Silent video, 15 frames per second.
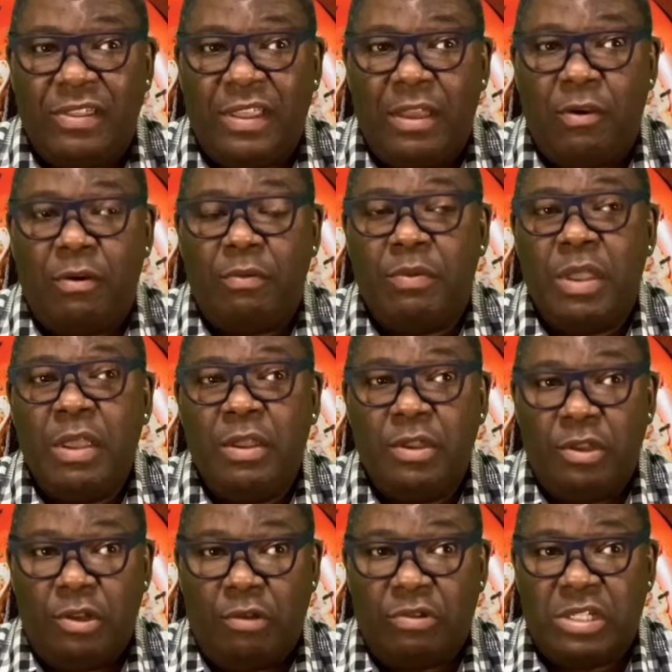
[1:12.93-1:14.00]
they'll,
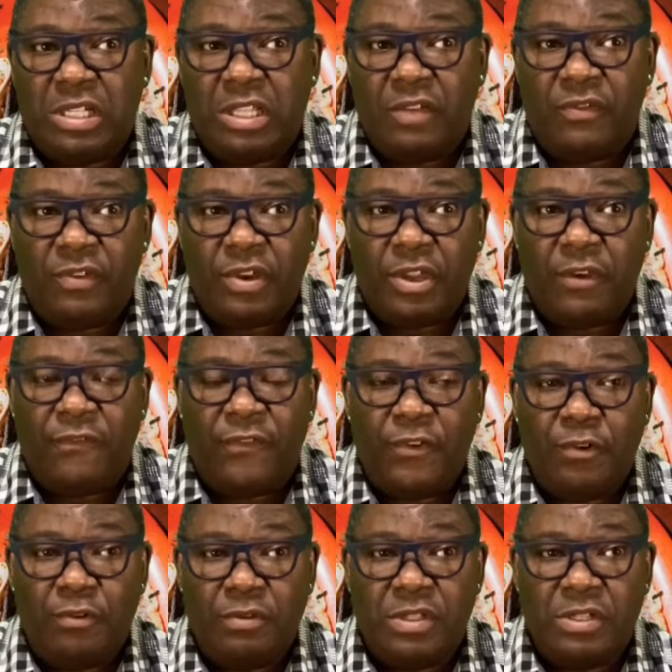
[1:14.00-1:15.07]
you know, deliver your
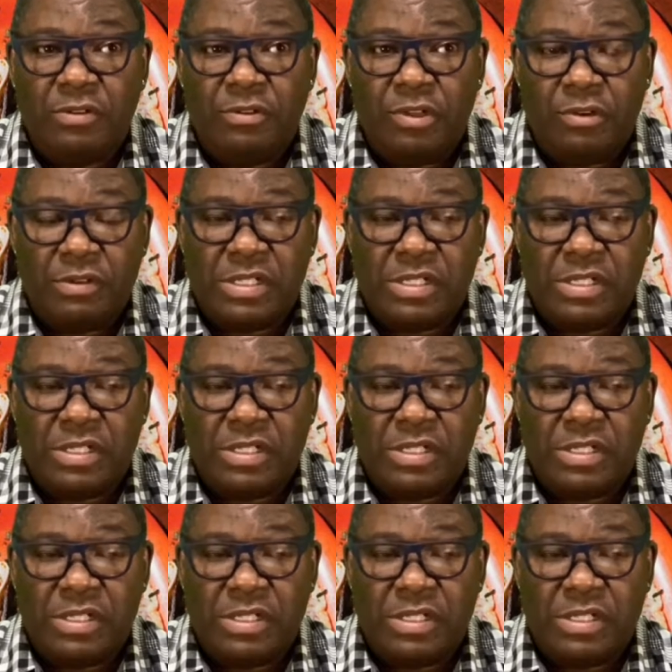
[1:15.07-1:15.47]
food to you.